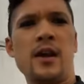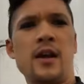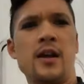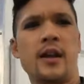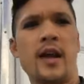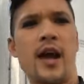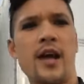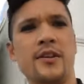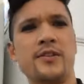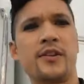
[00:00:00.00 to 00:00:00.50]

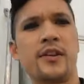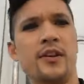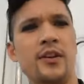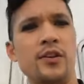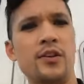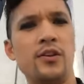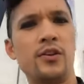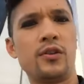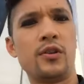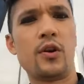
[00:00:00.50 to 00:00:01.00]
Guys,
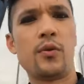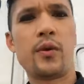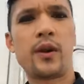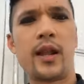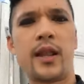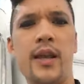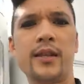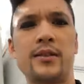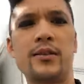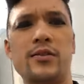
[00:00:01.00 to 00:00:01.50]
you know what I
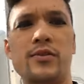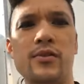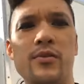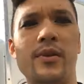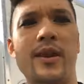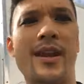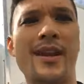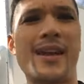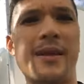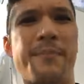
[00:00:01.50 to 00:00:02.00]
like to do
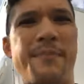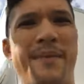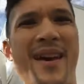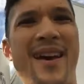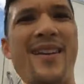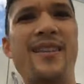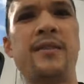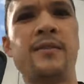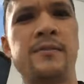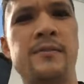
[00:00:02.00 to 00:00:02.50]
when I get
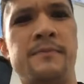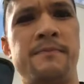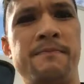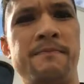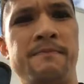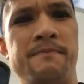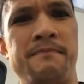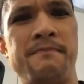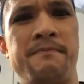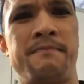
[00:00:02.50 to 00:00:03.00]
mad?
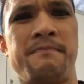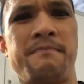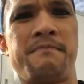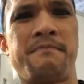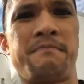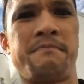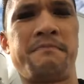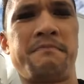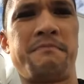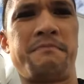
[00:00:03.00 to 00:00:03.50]

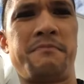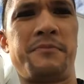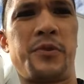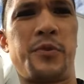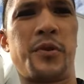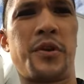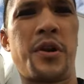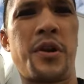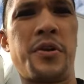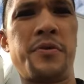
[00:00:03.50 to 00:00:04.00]
You
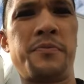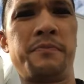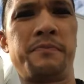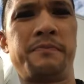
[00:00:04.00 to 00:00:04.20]
wanna know?